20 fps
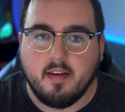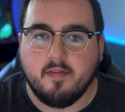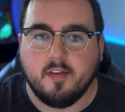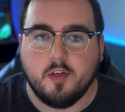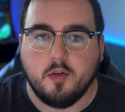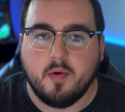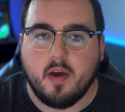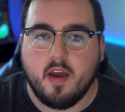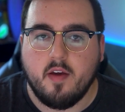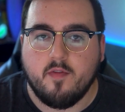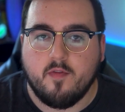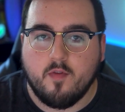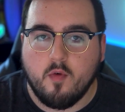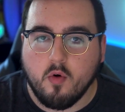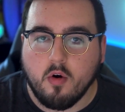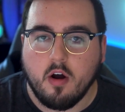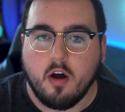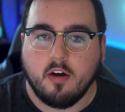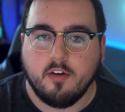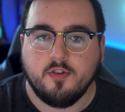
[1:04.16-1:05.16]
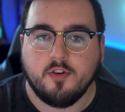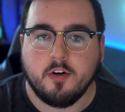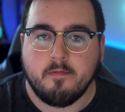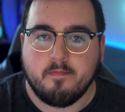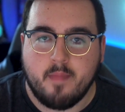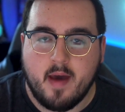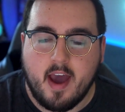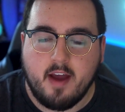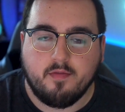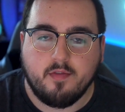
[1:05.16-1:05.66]
gives you a
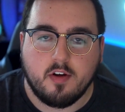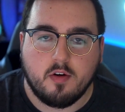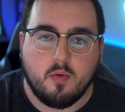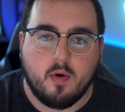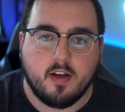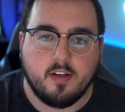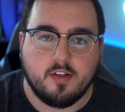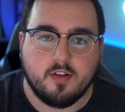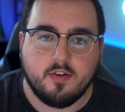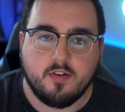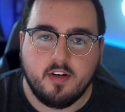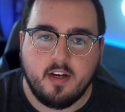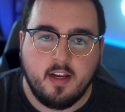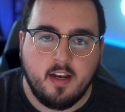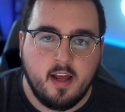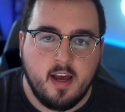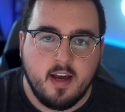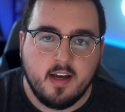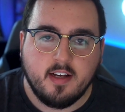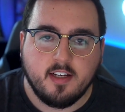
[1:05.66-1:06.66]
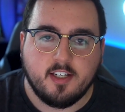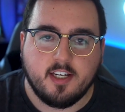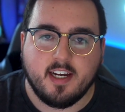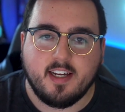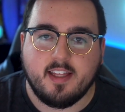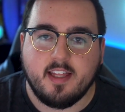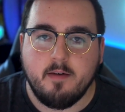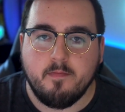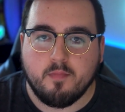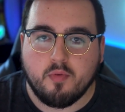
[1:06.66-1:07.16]
400 bad request screen,
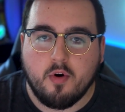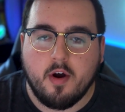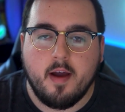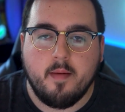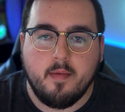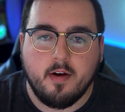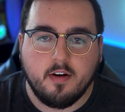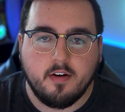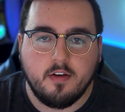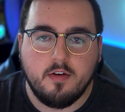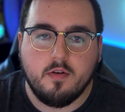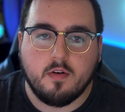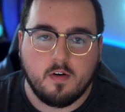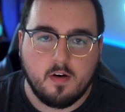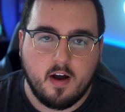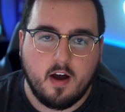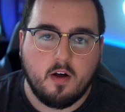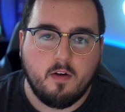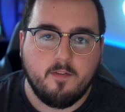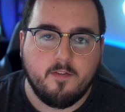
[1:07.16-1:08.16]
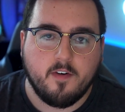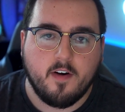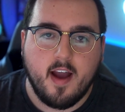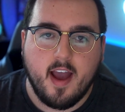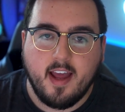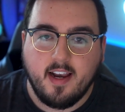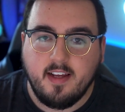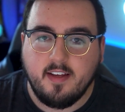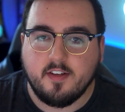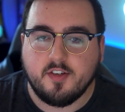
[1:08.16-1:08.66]
check the primary URL for
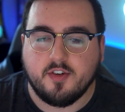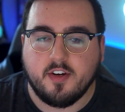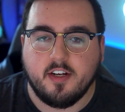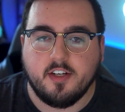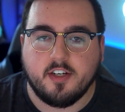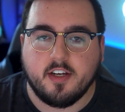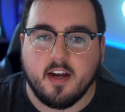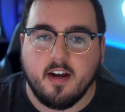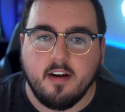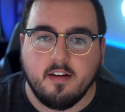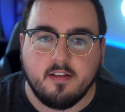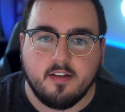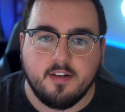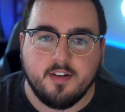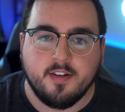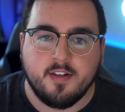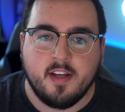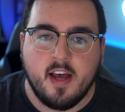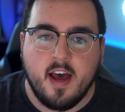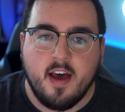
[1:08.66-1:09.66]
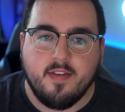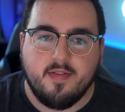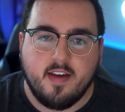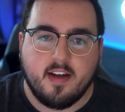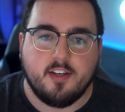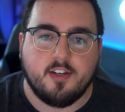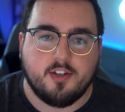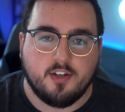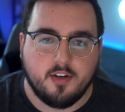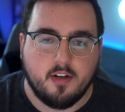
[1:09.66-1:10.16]
any strange characters
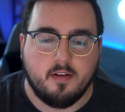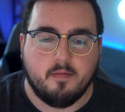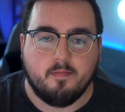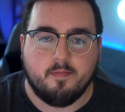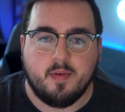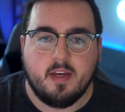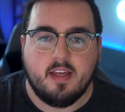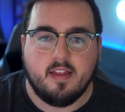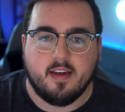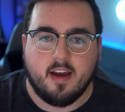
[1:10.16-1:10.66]
that shouldn't be